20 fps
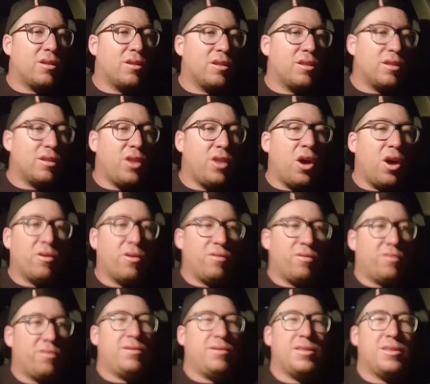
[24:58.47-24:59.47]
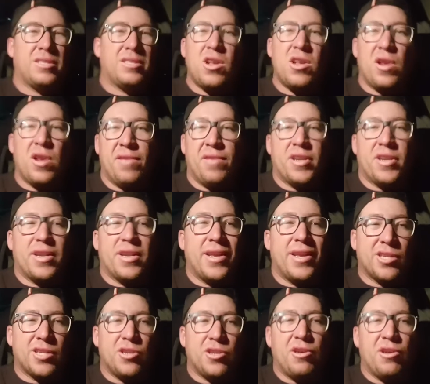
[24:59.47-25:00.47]
not not even needs a
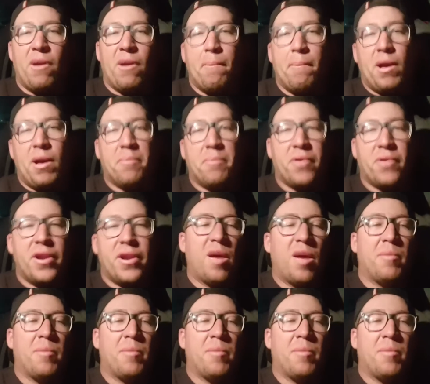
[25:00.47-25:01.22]
new front bumper now,